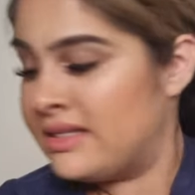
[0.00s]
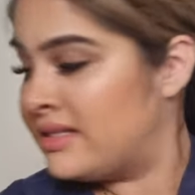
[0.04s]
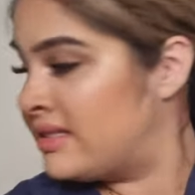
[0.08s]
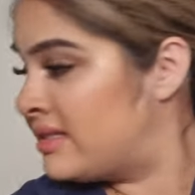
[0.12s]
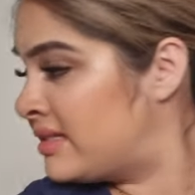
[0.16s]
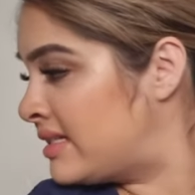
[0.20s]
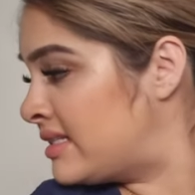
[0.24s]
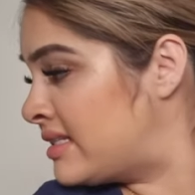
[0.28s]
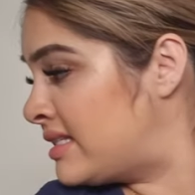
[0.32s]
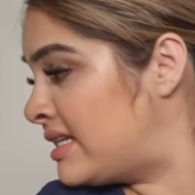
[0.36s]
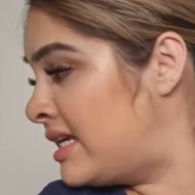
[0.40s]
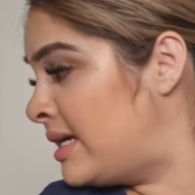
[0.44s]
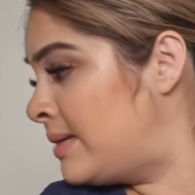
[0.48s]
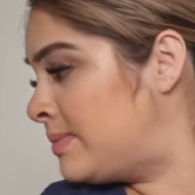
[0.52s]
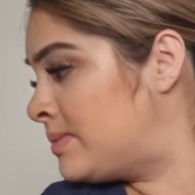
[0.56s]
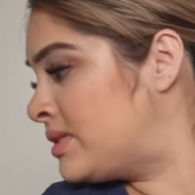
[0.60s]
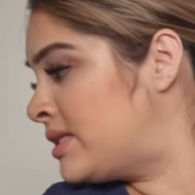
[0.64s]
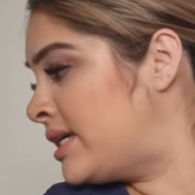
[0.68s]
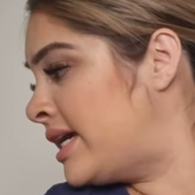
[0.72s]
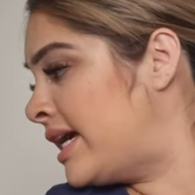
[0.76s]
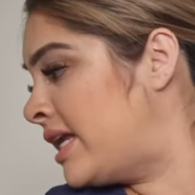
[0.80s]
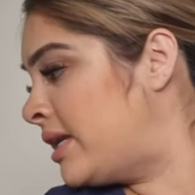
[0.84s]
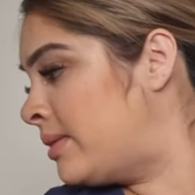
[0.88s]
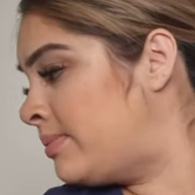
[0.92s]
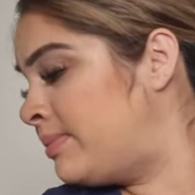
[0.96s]
there's heaps
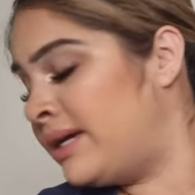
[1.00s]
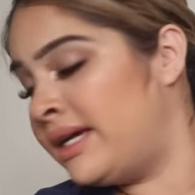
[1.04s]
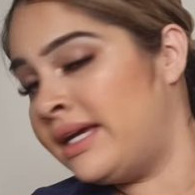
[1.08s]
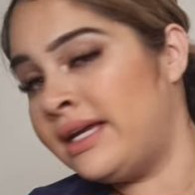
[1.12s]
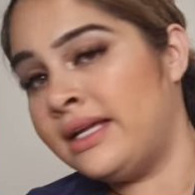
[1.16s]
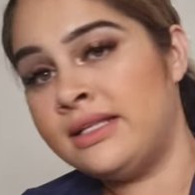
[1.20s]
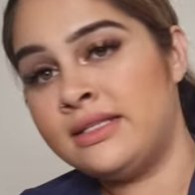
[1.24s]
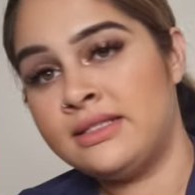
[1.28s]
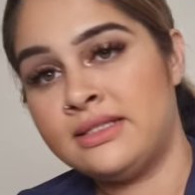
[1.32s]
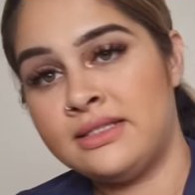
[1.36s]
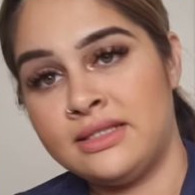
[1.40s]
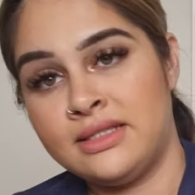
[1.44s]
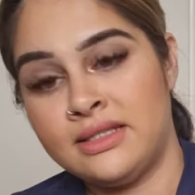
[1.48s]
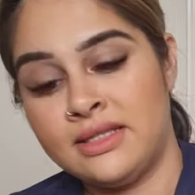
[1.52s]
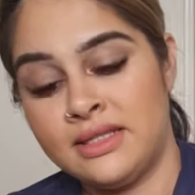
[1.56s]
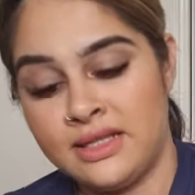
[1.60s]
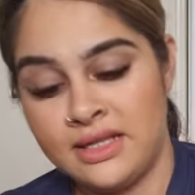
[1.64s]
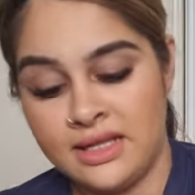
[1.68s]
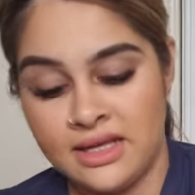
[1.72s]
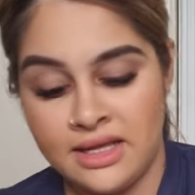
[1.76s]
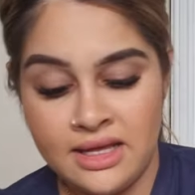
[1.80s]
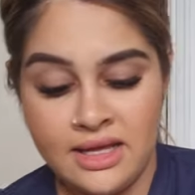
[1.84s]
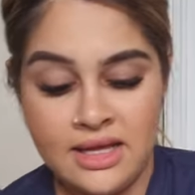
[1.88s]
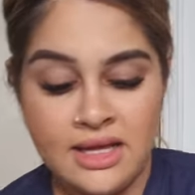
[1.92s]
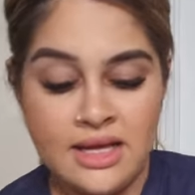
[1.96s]
of headbands.
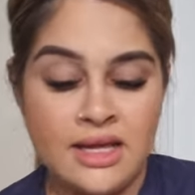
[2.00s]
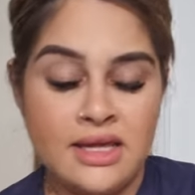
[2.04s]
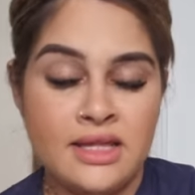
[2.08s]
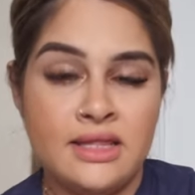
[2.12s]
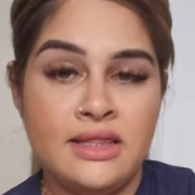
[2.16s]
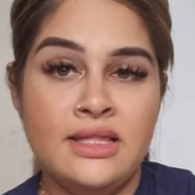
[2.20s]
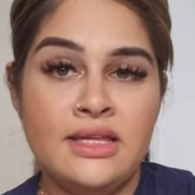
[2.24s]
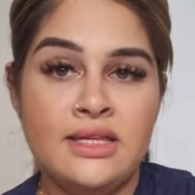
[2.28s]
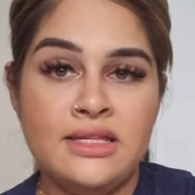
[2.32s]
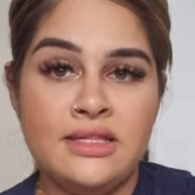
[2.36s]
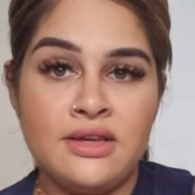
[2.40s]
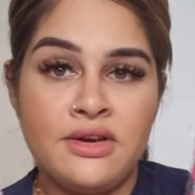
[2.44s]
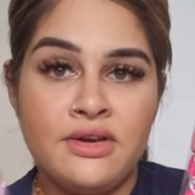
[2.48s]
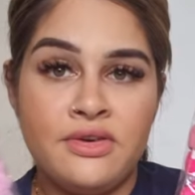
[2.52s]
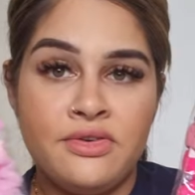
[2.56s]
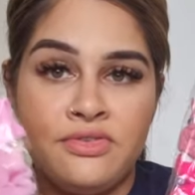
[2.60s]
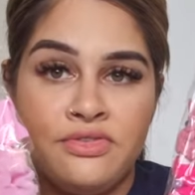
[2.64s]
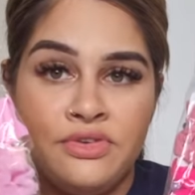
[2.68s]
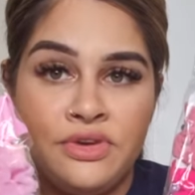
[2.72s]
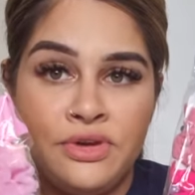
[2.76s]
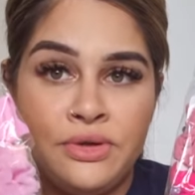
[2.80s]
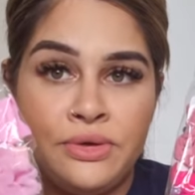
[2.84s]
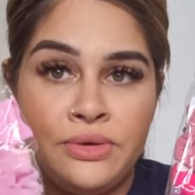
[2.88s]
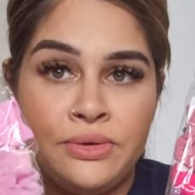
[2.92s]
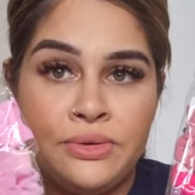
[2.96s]
These are a
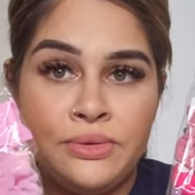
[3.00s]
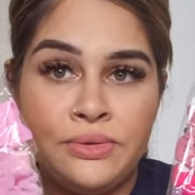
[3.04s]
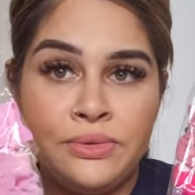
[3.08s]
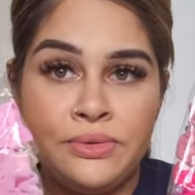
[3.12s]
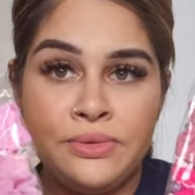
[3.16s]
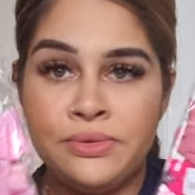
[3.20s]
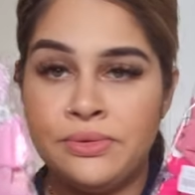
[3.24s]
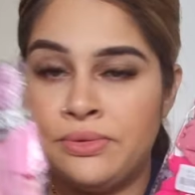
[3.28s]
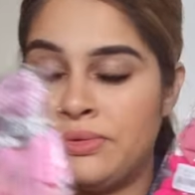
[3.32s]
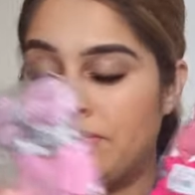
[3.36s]
few.